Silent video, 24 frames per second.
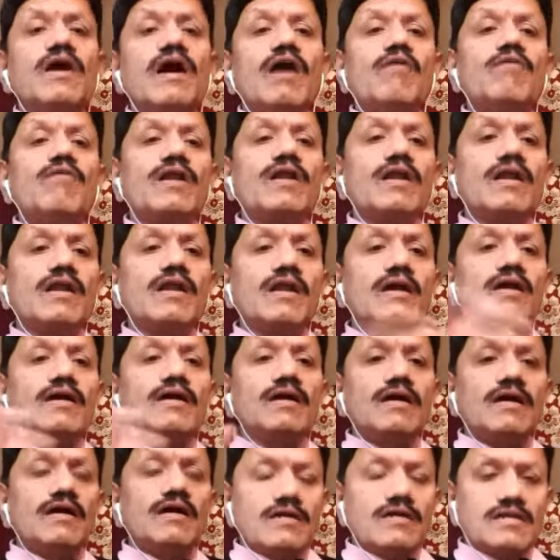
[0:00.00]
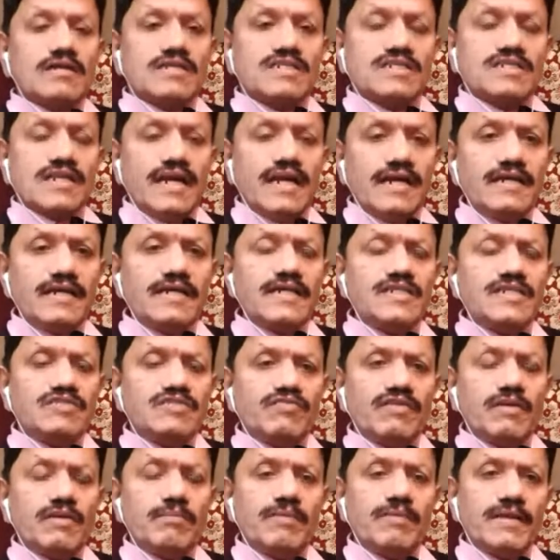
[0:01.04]
our
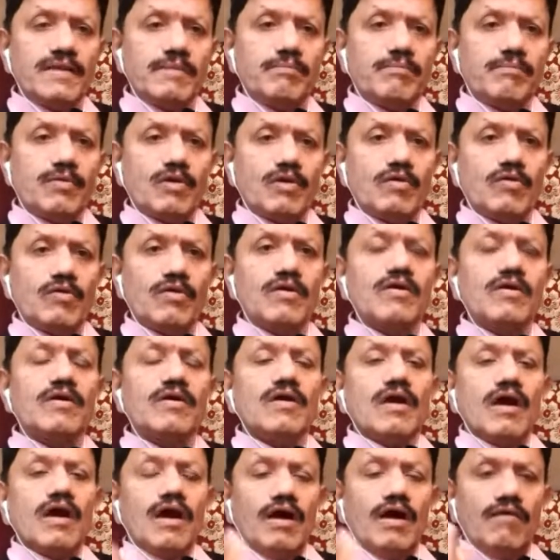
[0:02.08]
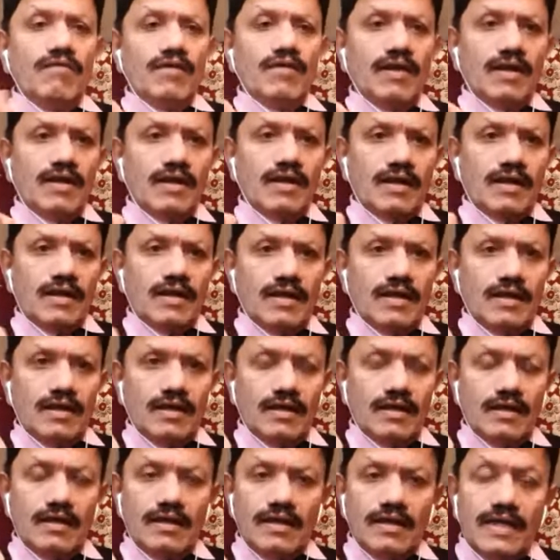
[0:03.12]
standards will be improved,
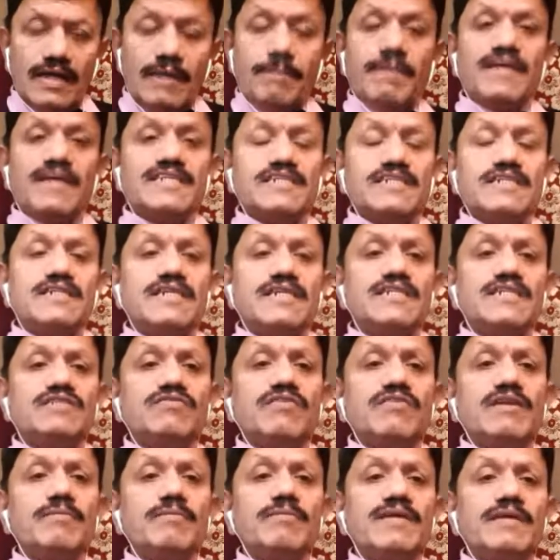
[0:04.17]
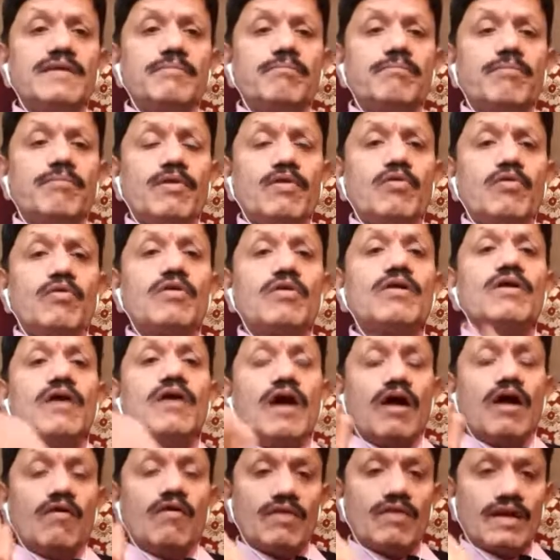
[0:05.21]
our capacities will be improved,
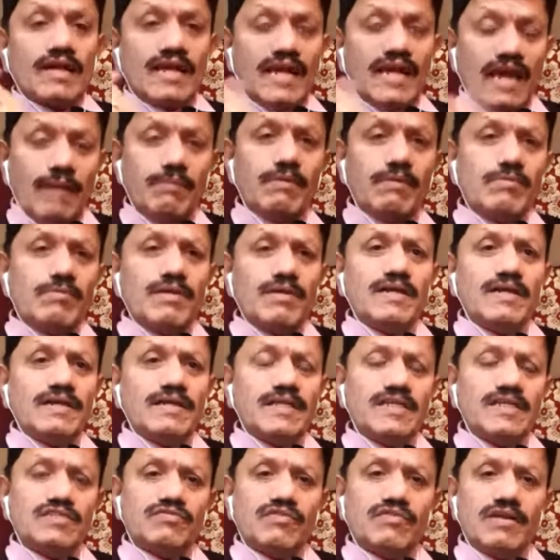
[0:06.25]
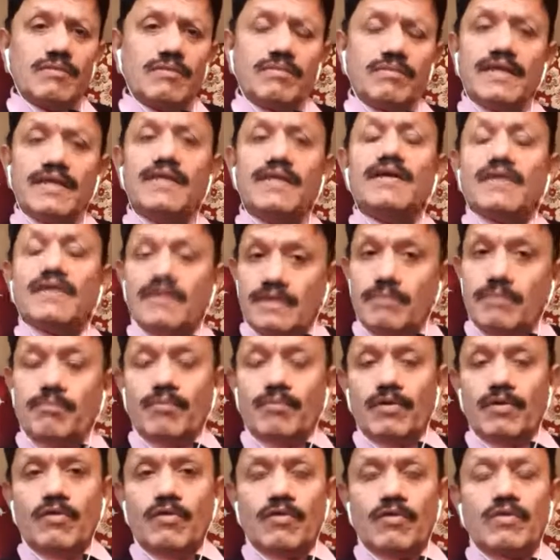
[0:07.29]
our capabilities will be
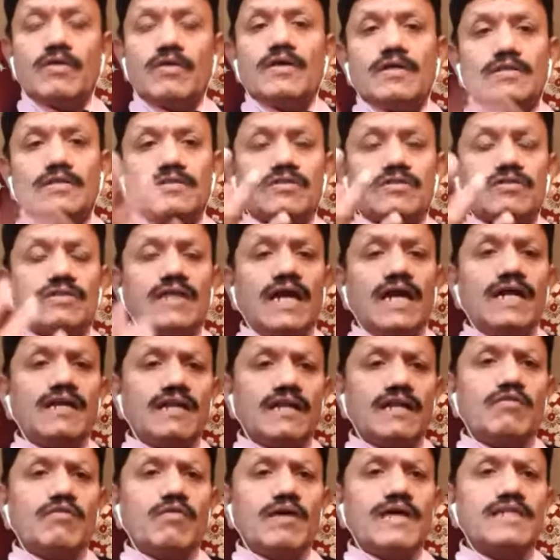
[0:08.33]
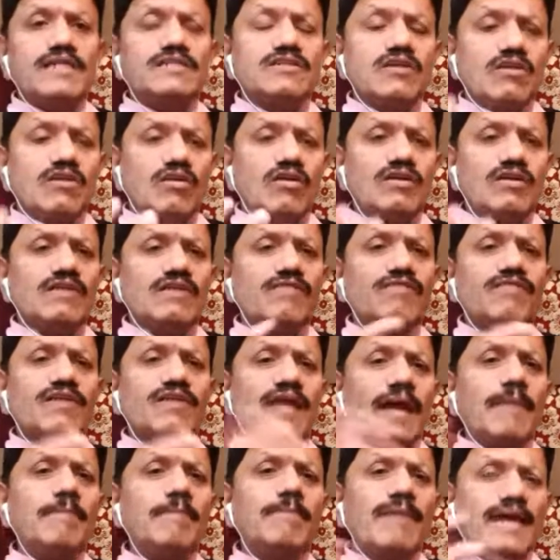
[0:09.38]
improved. So that requires a lot of
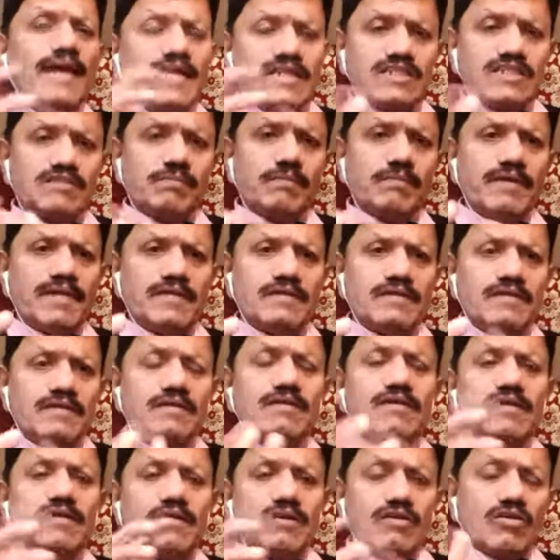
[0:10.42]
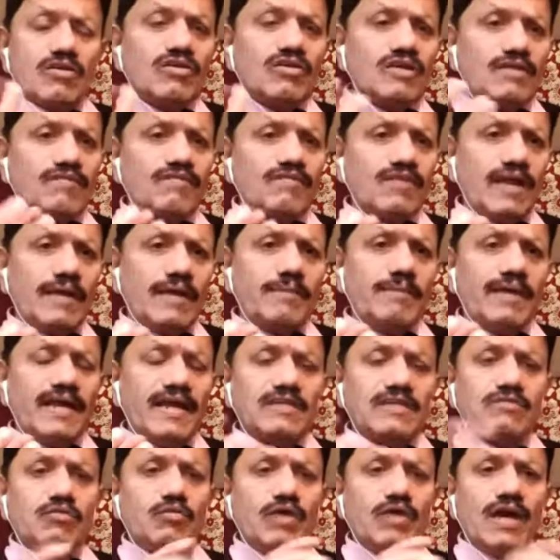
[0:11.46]
time management. Lot of time
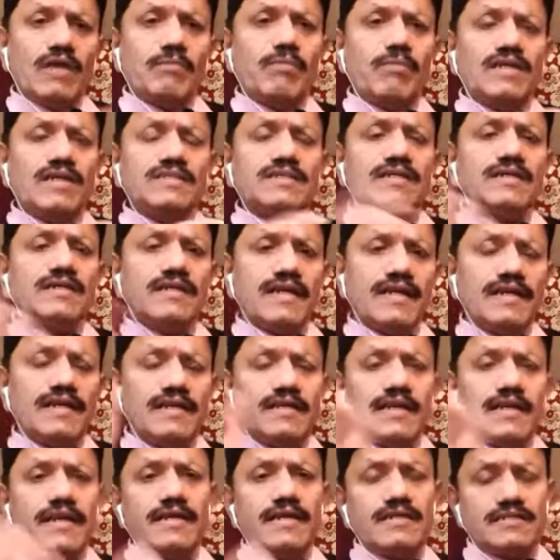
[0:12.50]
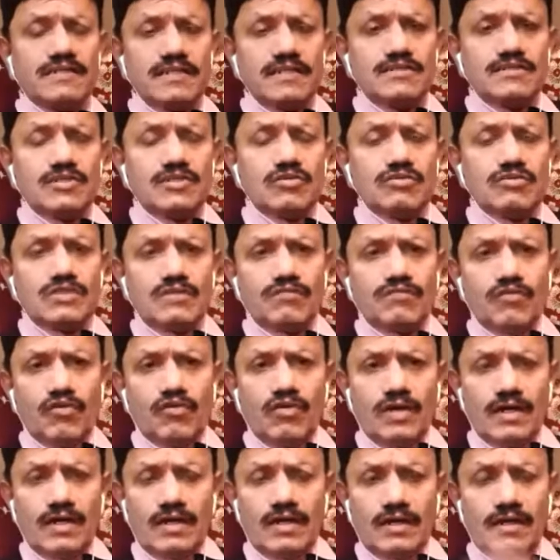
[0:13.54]
management. We are passing daily
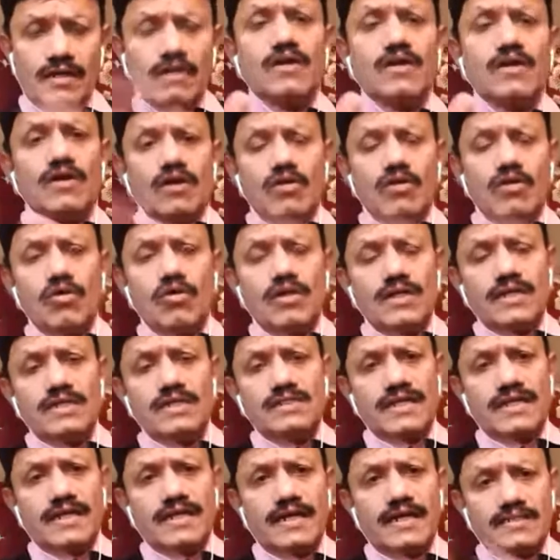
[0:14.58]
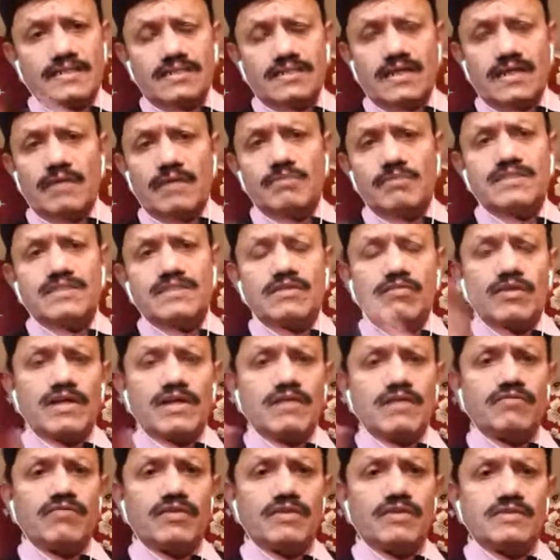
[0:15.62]
86,400 golden seconds. Time is a
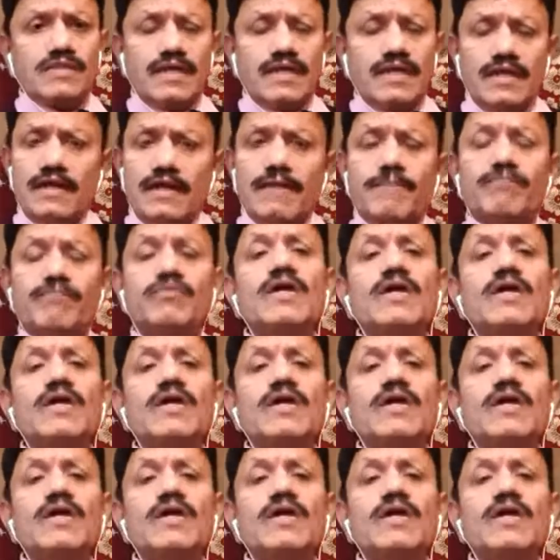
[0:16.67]
wonderful thing.